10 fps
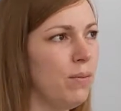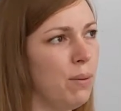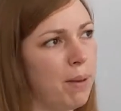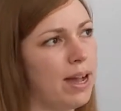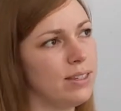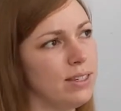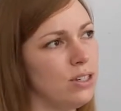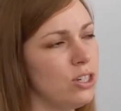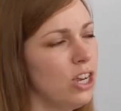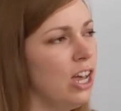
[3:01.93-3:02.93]
the
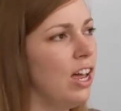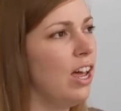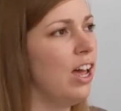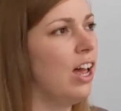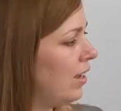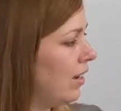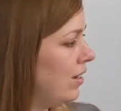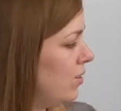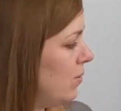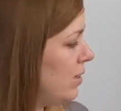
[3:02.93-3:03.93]
passage. And I
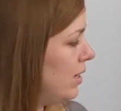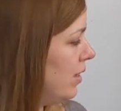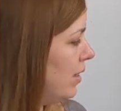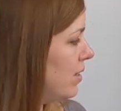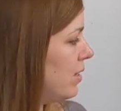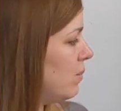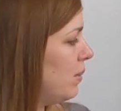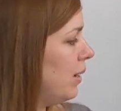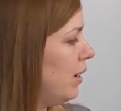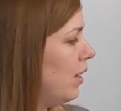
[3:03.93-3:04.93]
do see this as
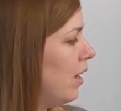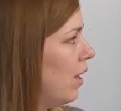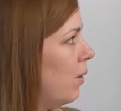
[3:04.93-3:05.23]
being